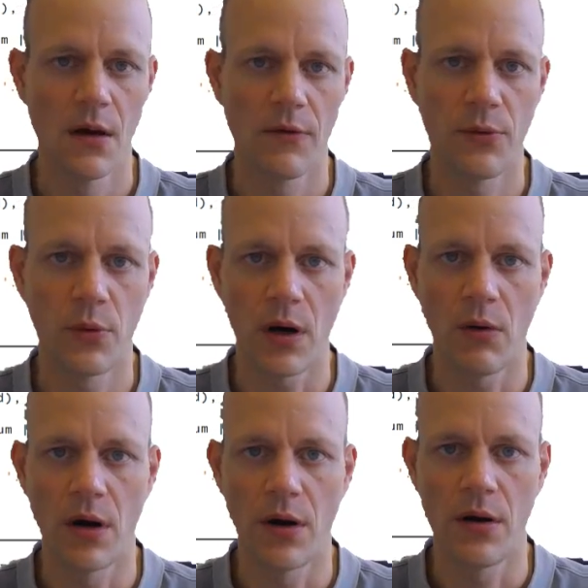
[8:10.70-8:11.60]
For
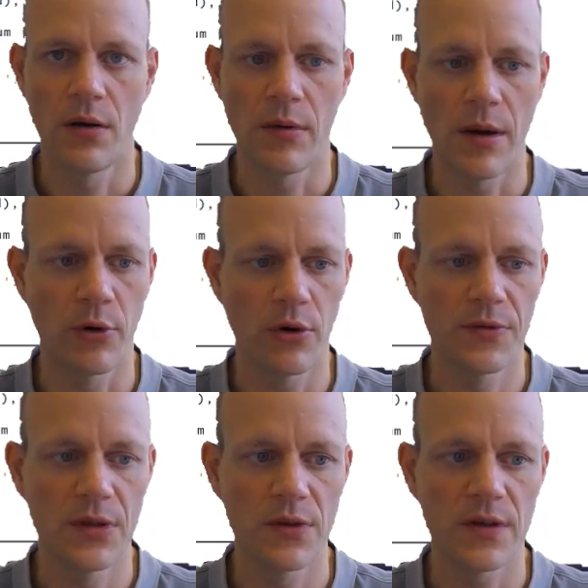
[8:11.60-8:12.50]
our approach,
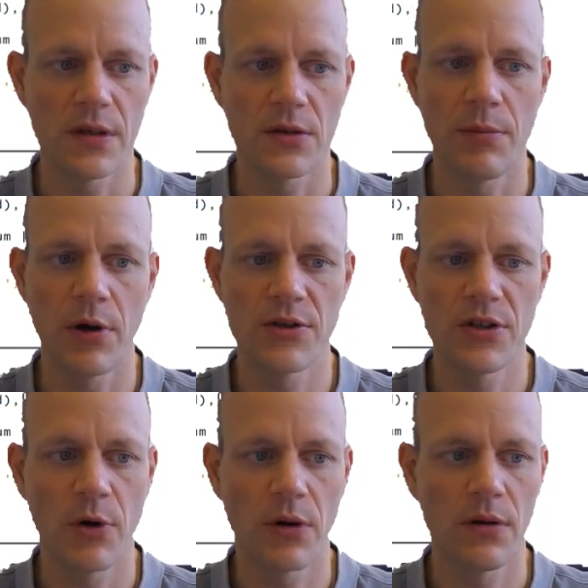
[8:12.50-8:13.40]
we used a topology
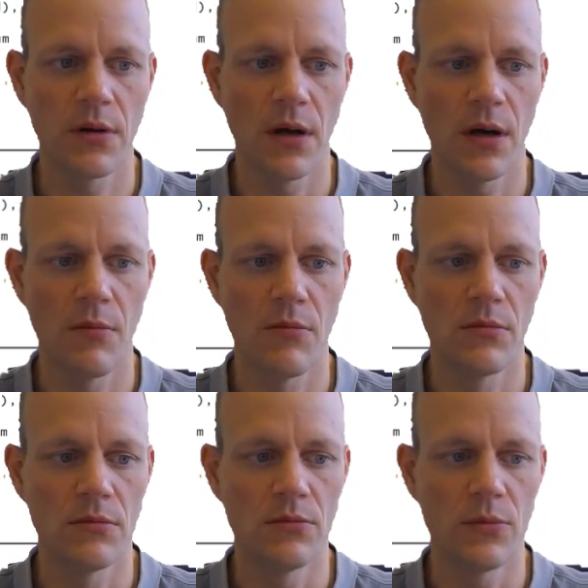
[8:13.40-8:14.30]
model,
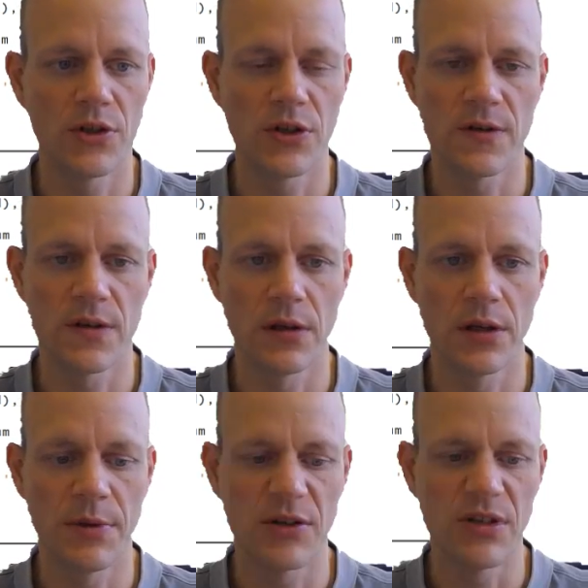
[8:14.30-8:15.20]
which is a
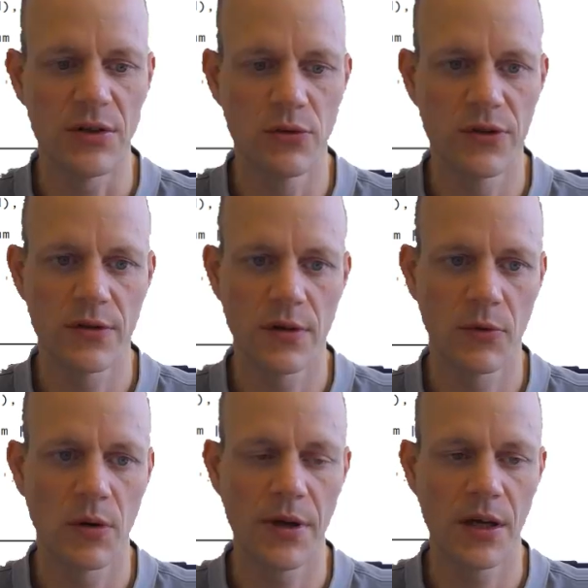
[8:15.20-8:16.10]
little bit reduced
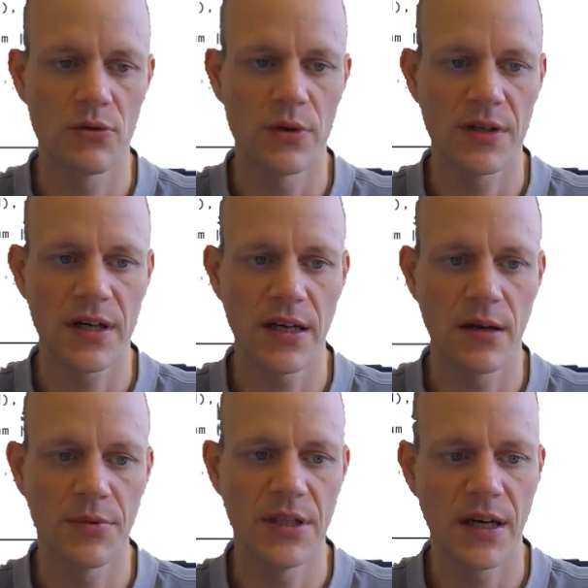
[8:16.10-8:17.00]
compared to an entire
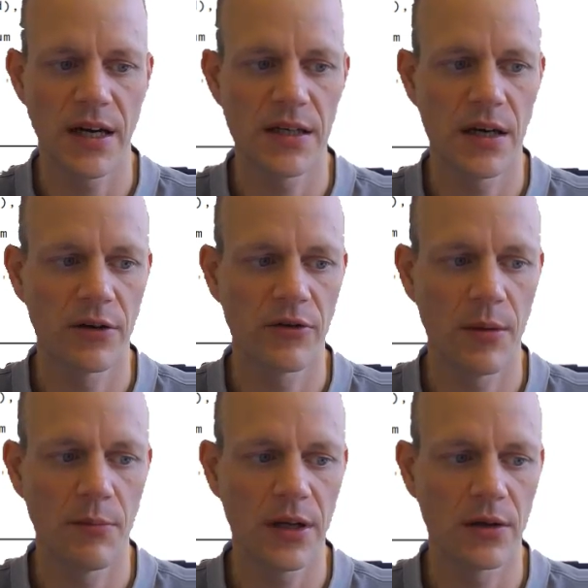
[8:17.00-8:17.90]
P&I
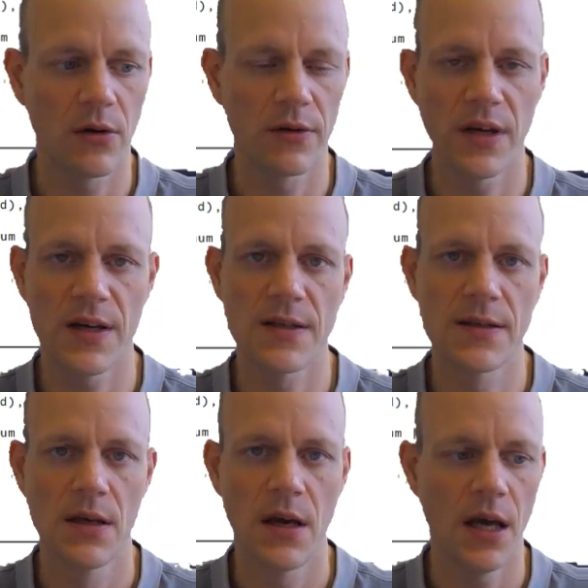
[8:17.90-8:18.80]
diagram, but it contains
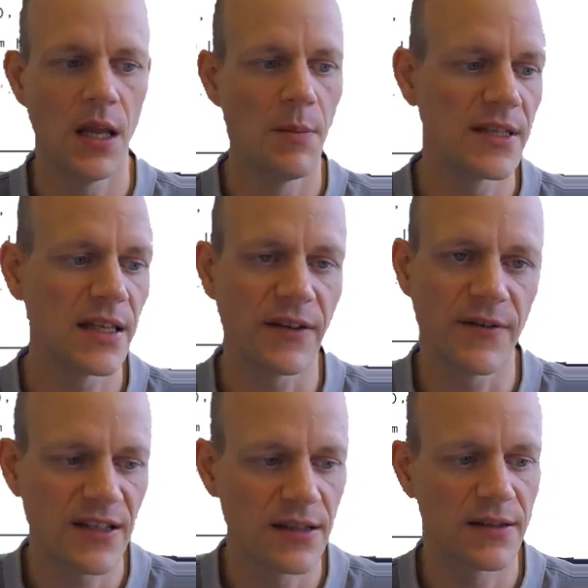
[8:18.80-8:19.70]
elements like
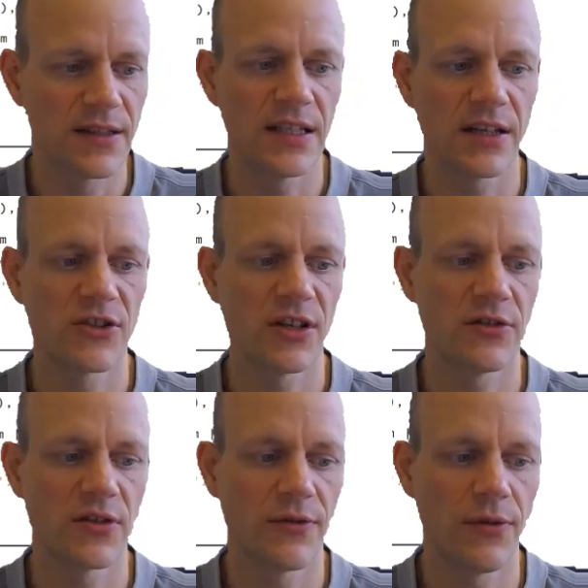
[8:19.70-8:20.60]
vessels, heat
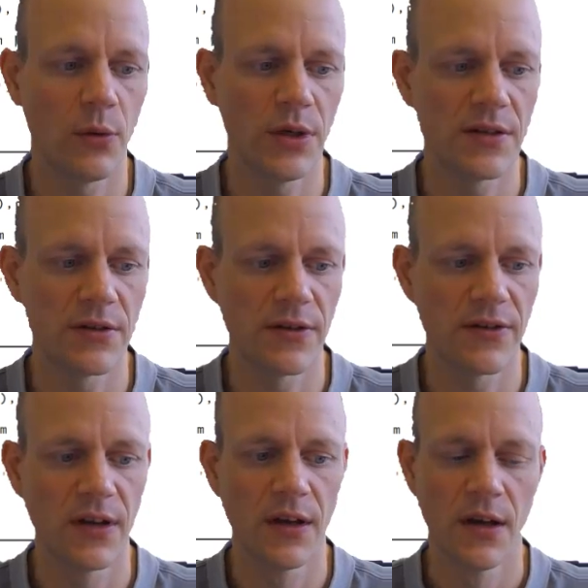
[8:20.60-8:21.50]
exchangers, flow
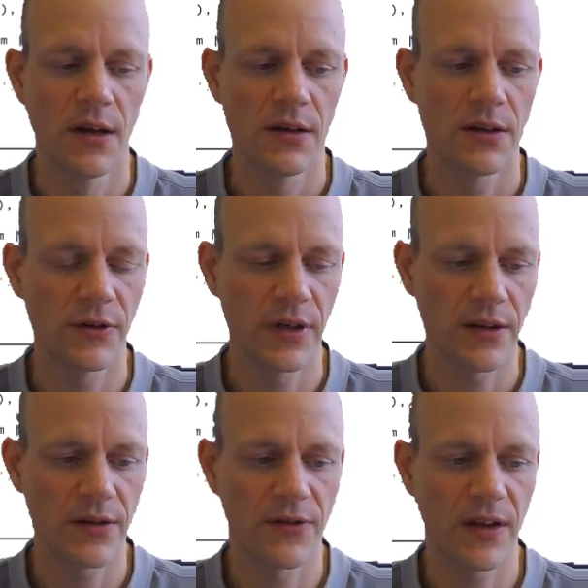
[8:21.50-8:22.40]
heaters, different
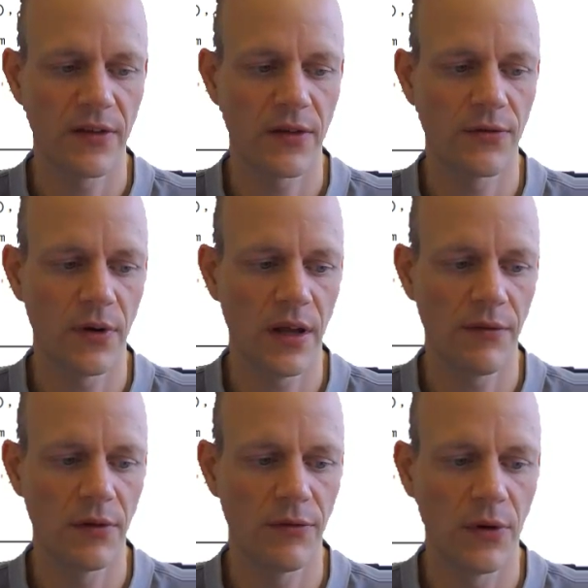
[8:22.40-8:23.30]
kinds of sensors for
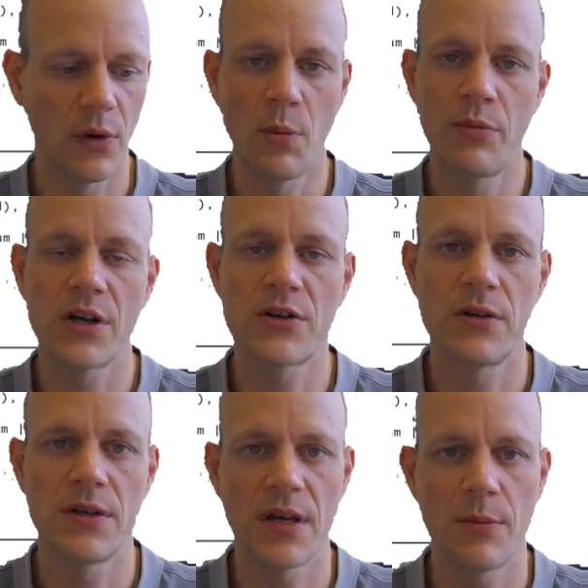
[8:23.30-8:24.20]
level, flow, pressure,
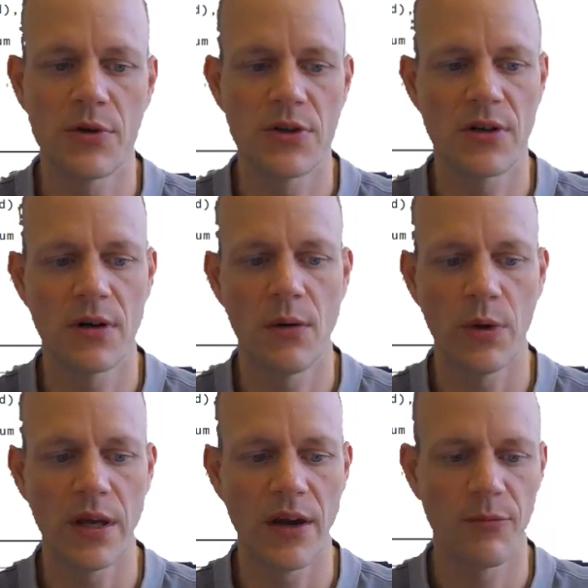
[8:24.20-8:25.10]
and temperature.
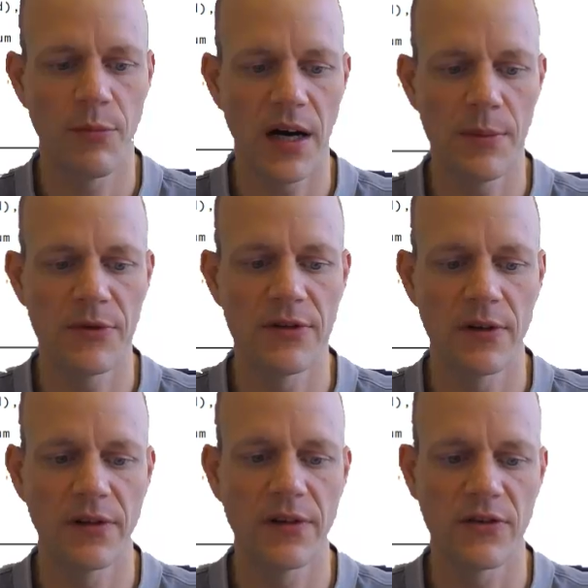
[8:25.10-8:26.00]
We have pipes,
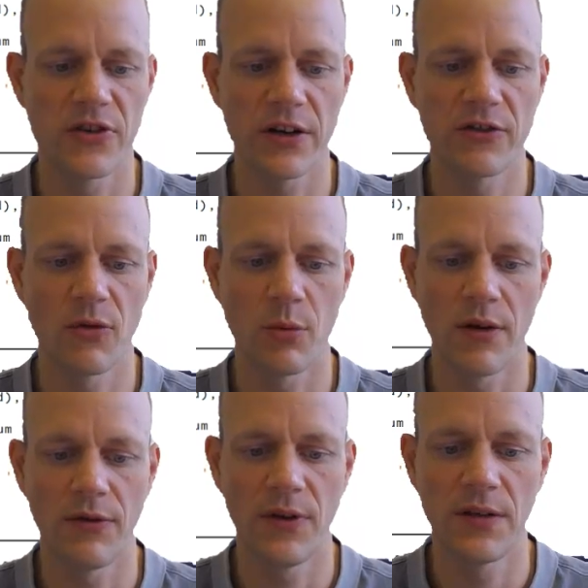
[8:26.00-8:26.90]
nozzles, and junctions. We
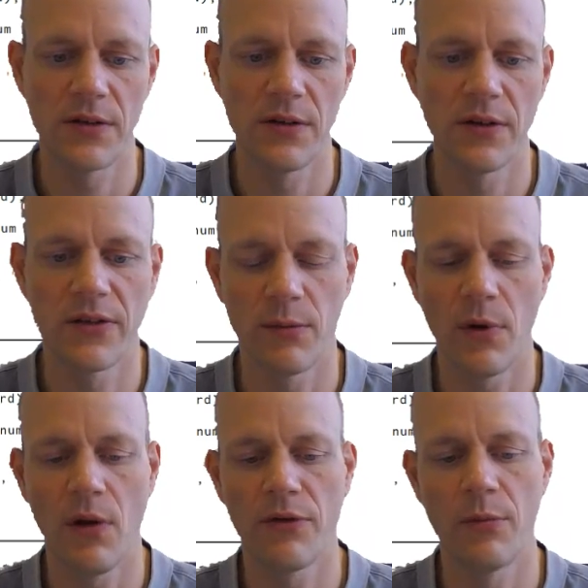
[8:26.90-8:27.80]
have heaters,
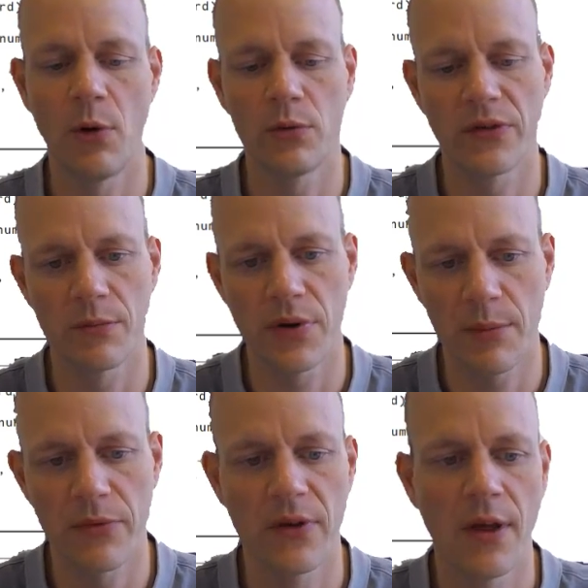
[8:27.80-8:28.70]
valves, motors, and
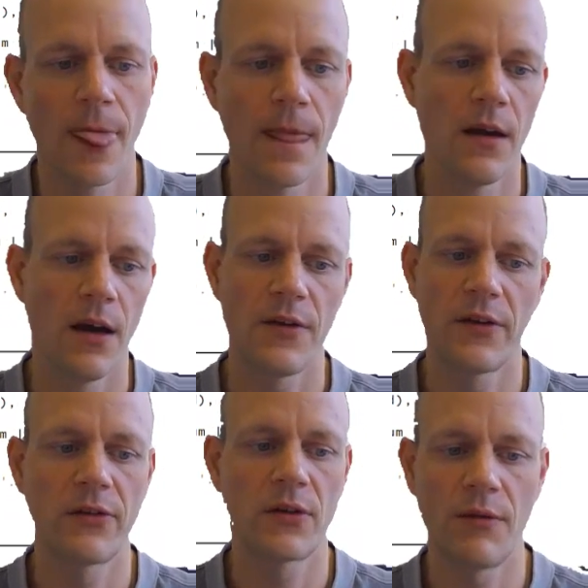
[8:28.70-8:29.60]
pumps. And
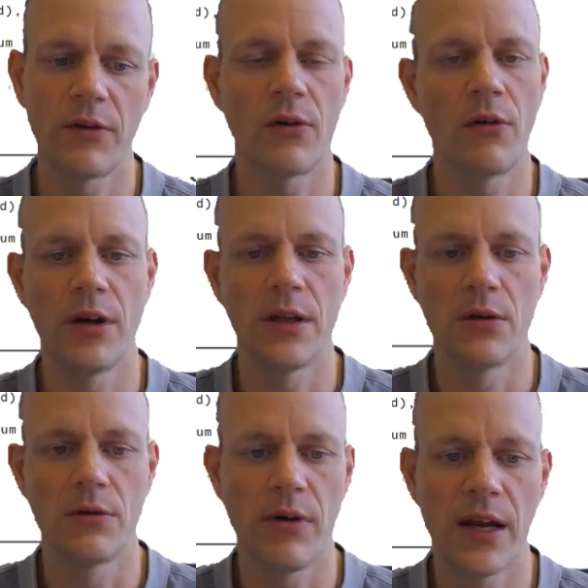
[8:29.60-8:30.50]
this covers already a
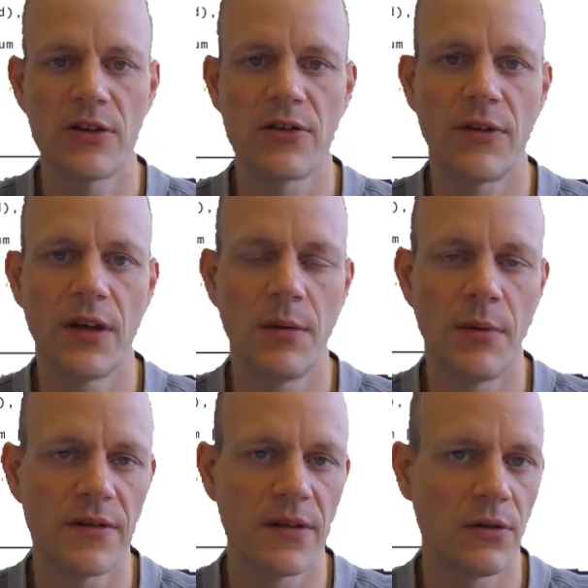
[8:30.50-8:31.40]
good range of the
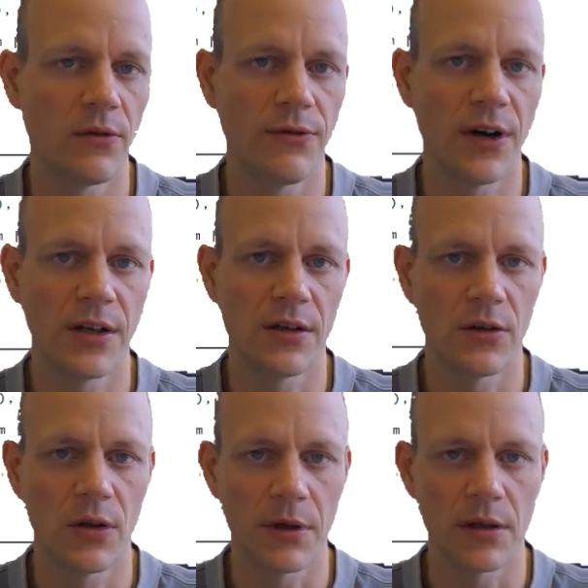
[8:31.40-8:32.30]
elements that you find in a
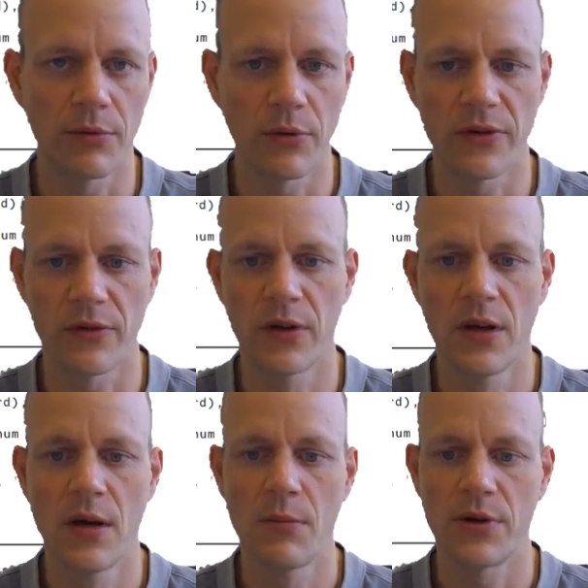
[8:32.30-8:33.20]
typical process
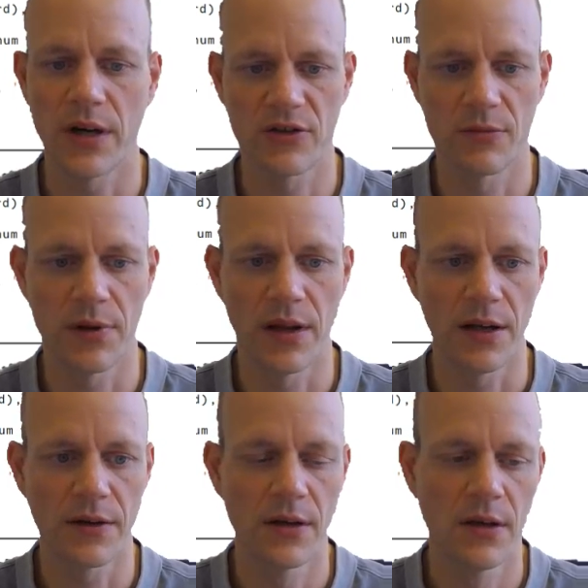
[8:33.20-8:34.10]
production plant.